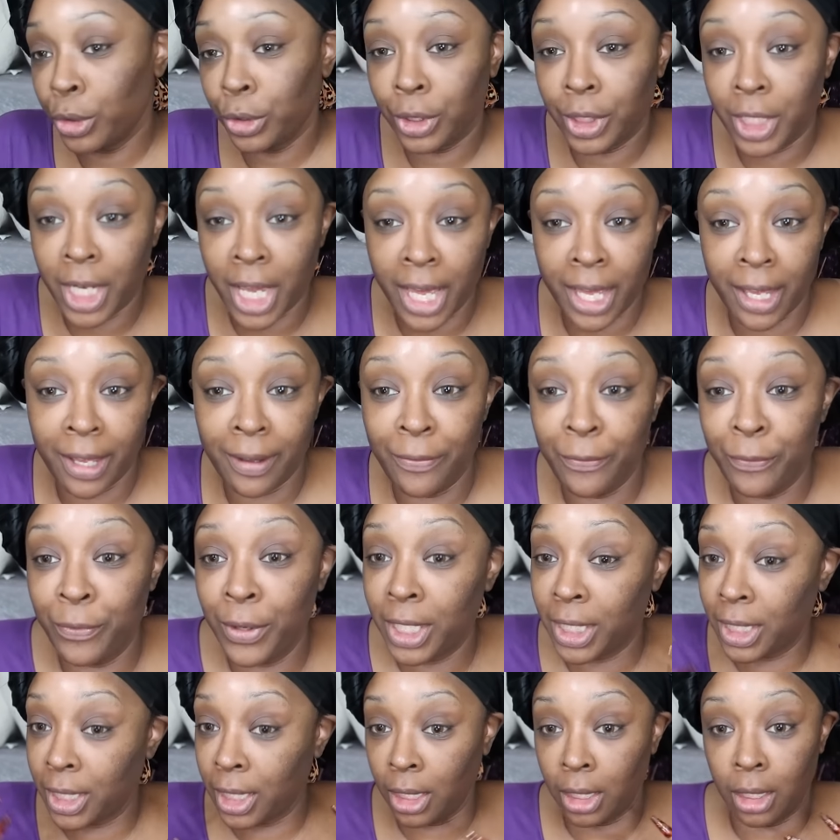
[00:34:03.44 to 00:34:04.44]
Day
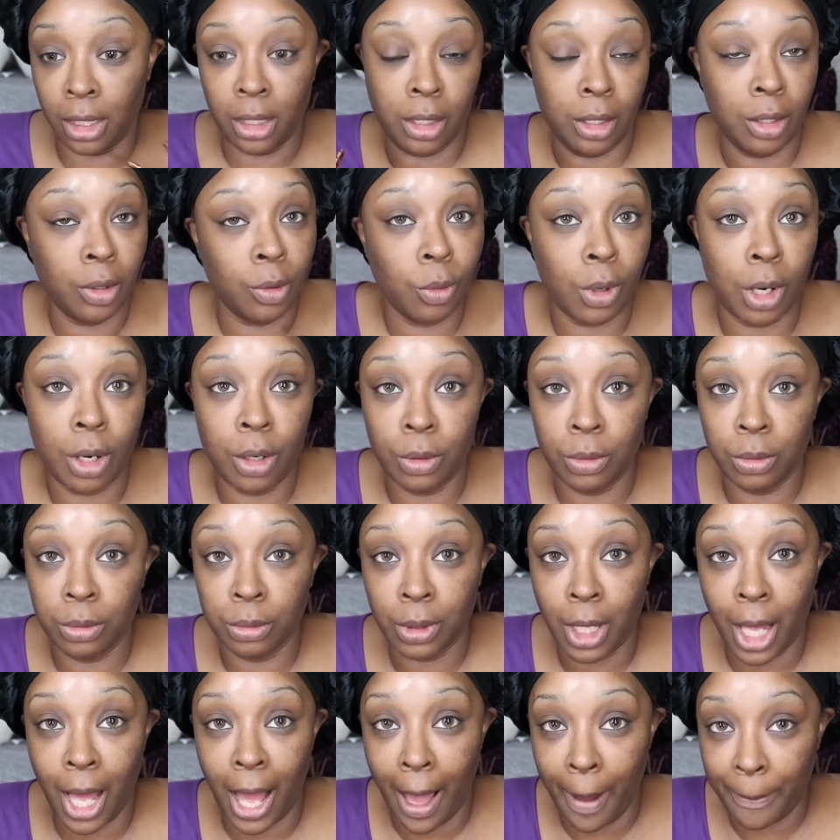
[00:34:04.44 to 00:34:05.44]
fifteen in a row.
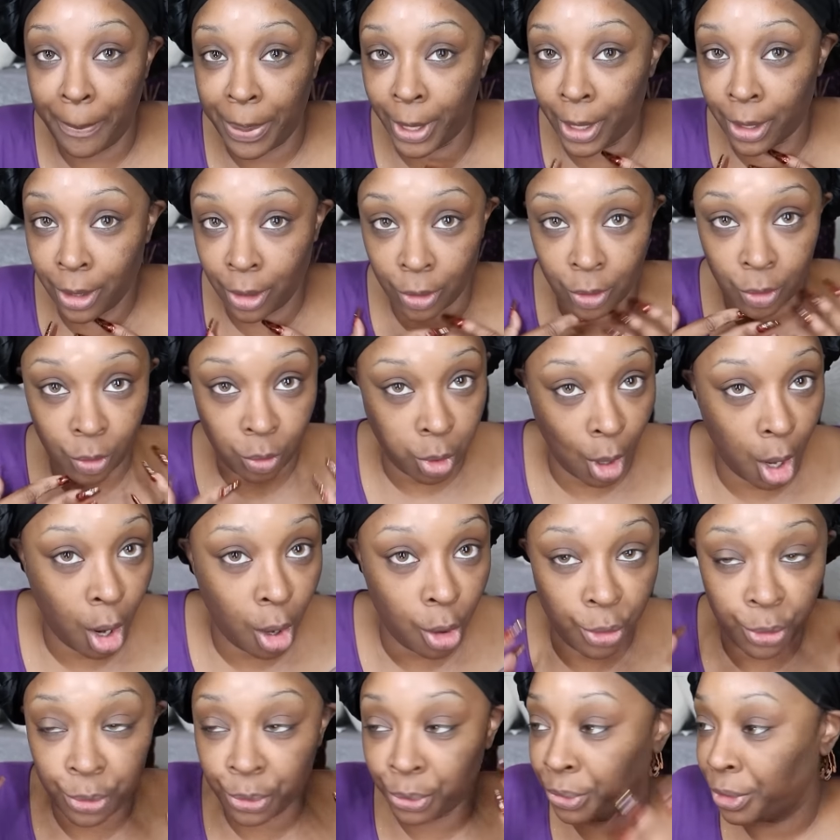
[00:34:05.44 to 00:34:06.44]
I've been on a
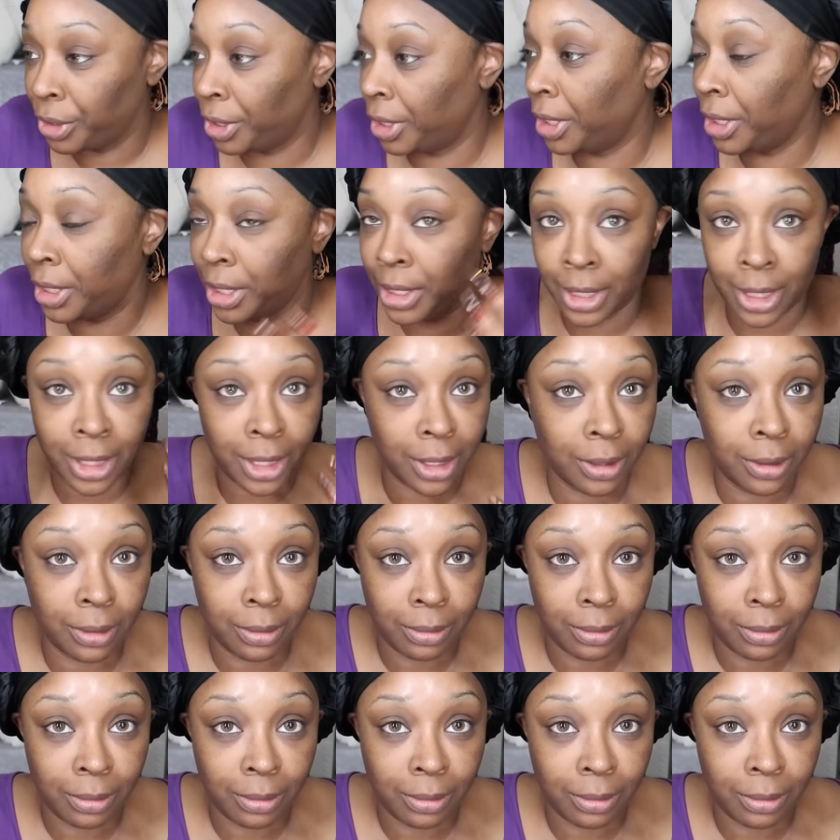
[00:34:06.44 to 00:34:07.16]
roll, nuns.